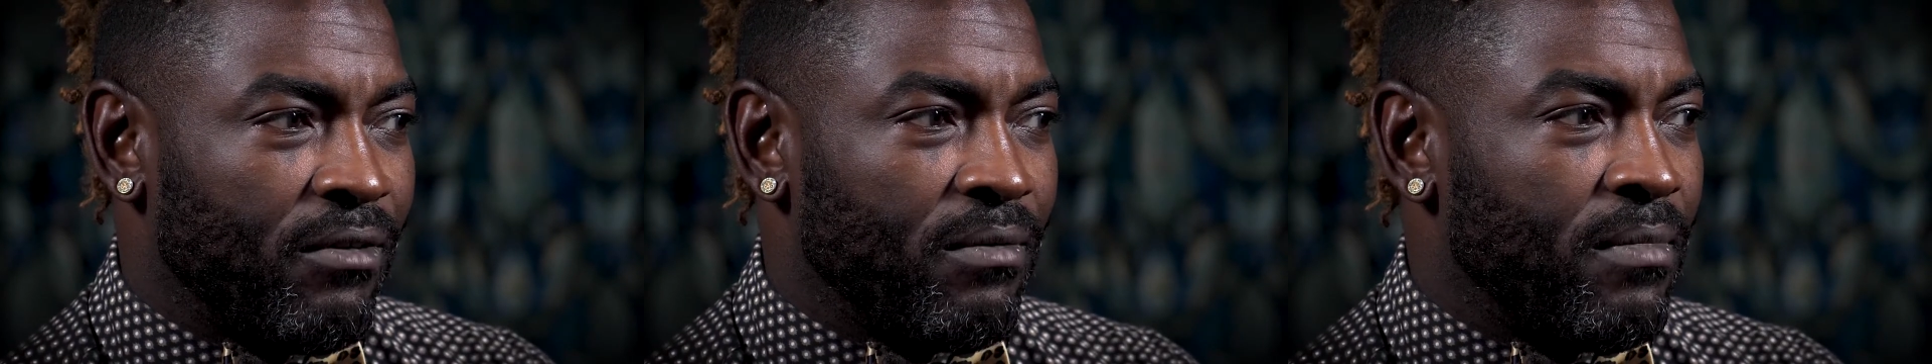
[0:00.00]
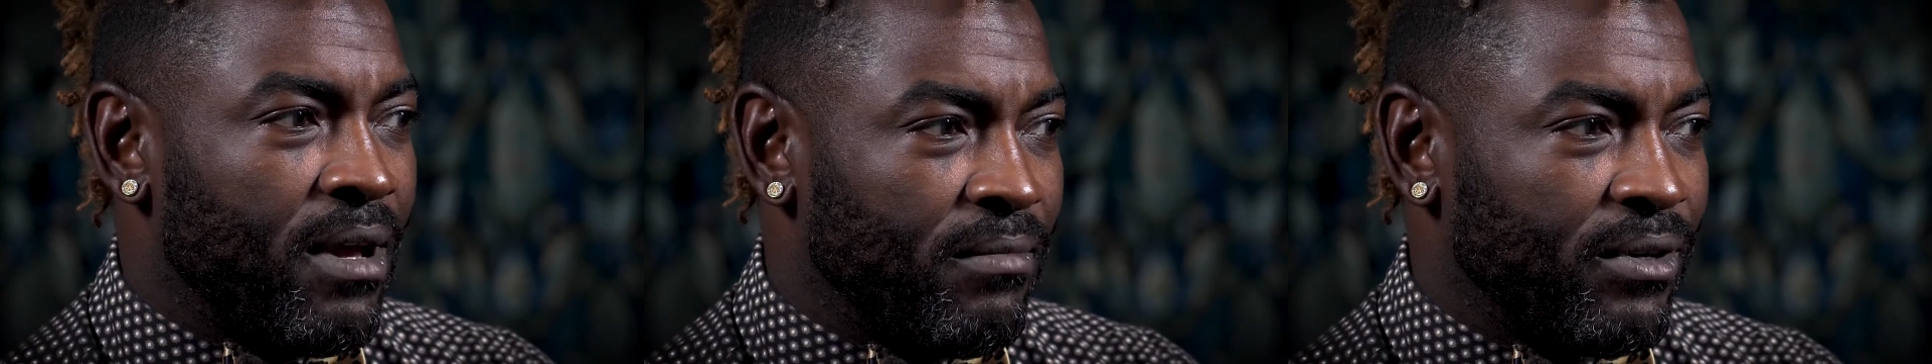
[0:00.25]

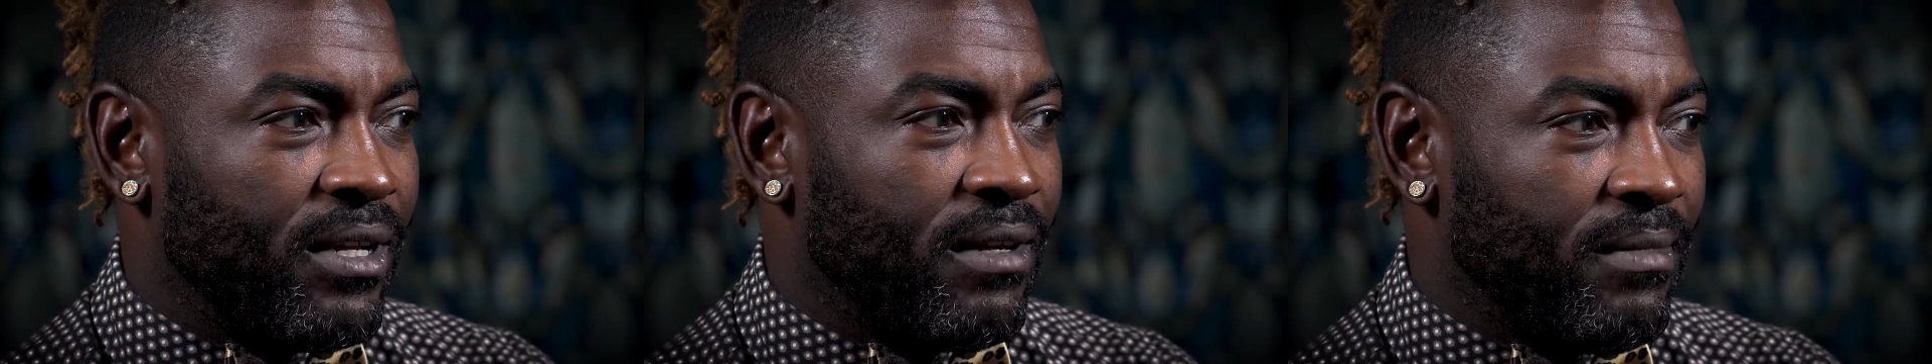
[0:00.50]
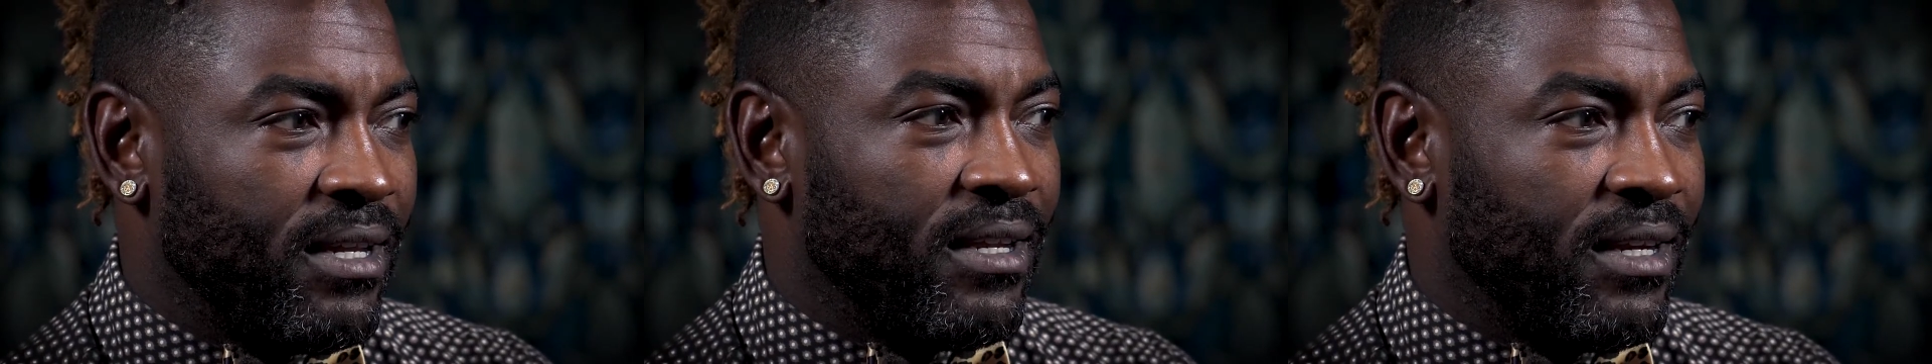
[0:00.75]
remember
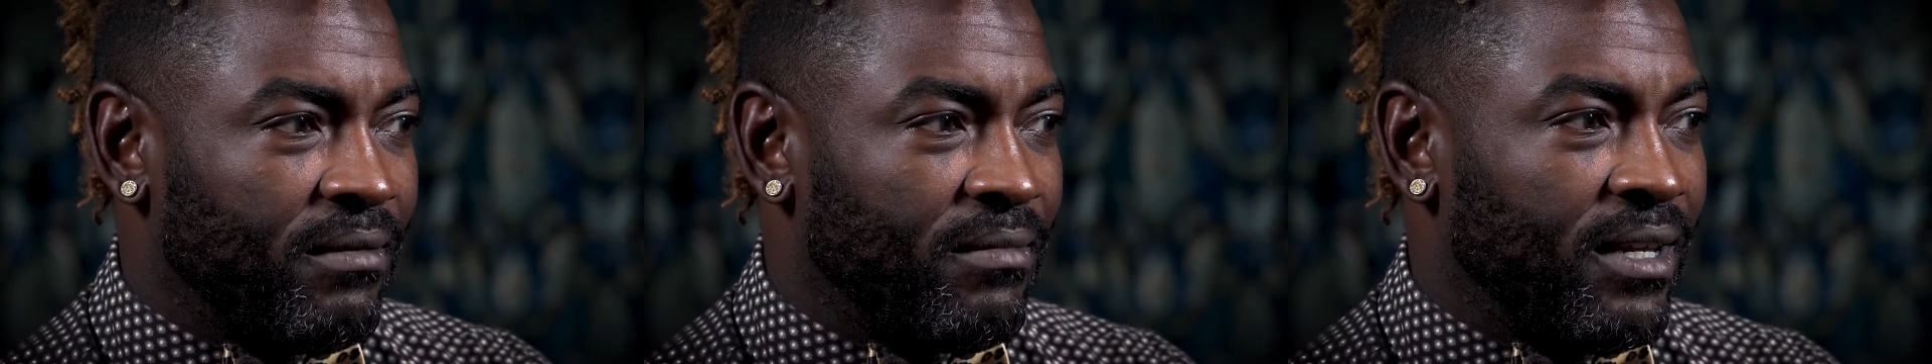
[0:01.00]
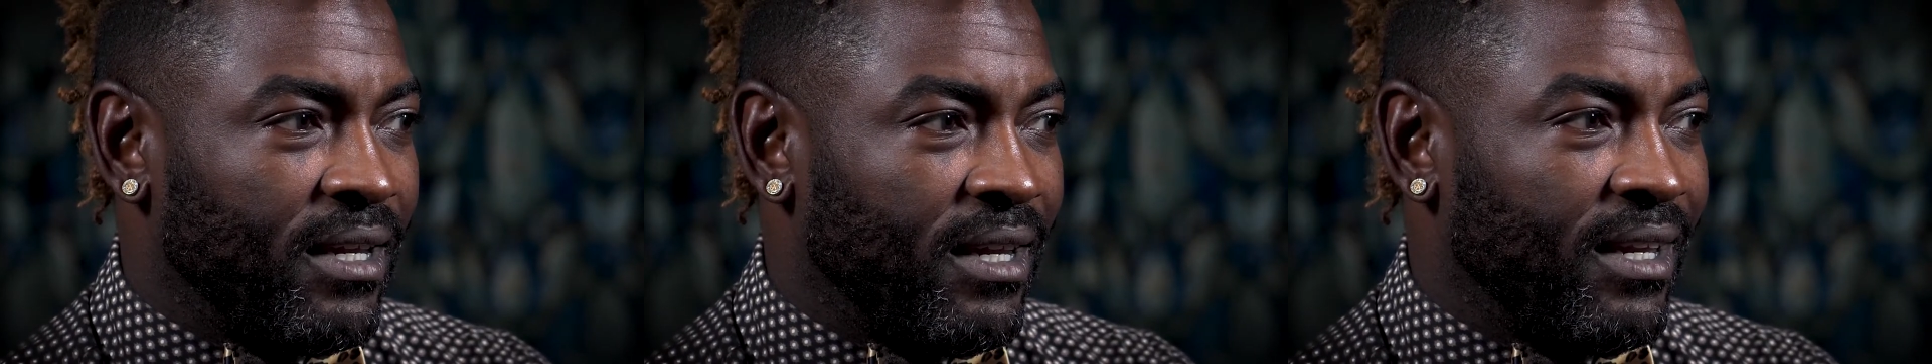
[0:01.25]
him hitting
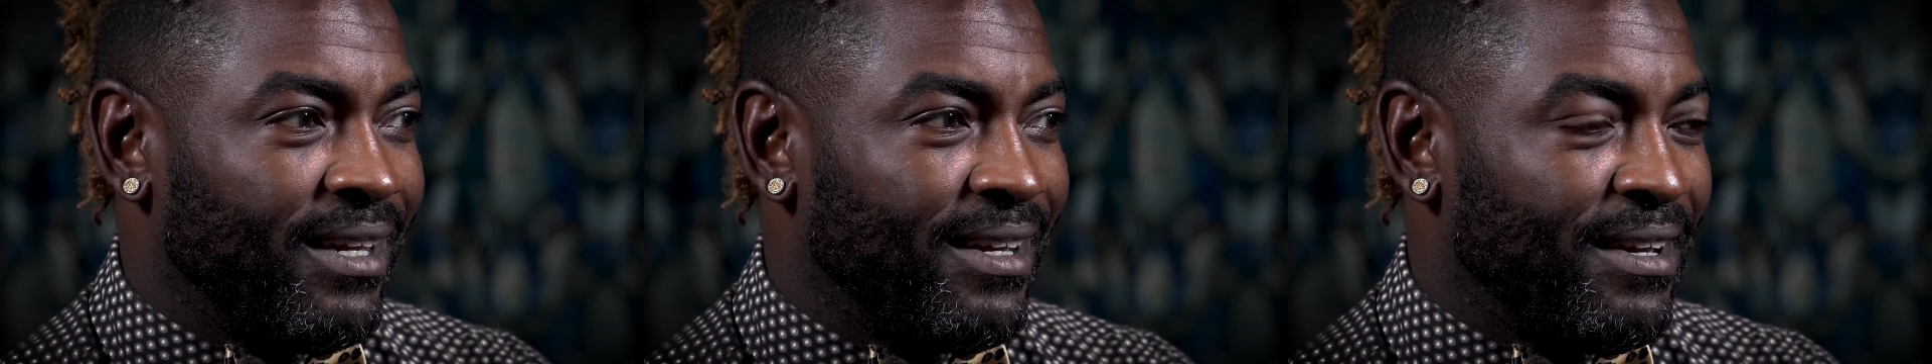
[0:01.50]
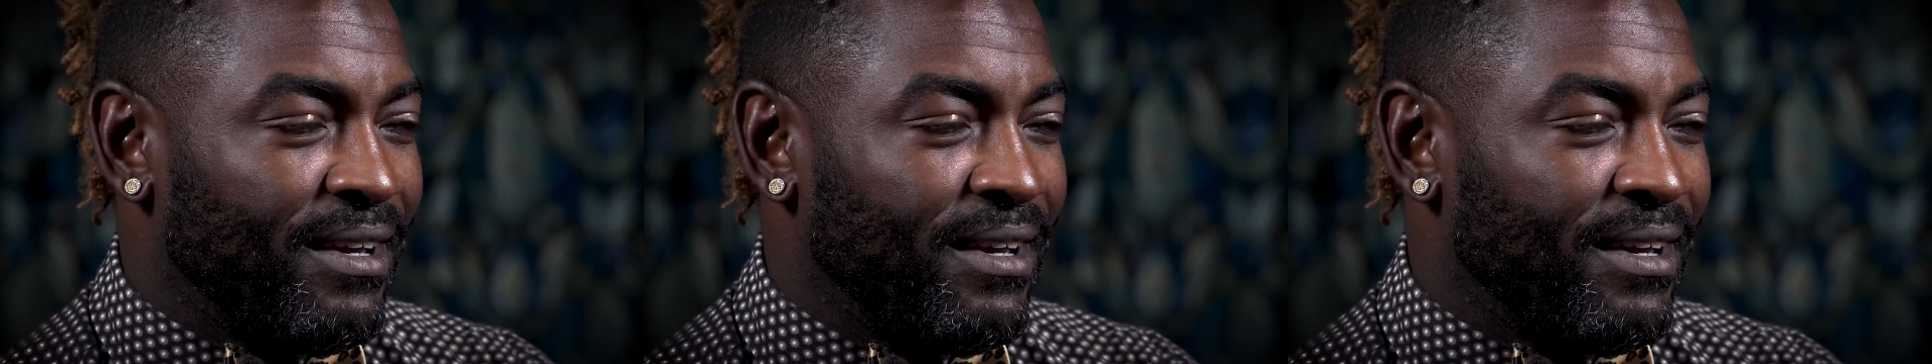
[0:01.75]
me,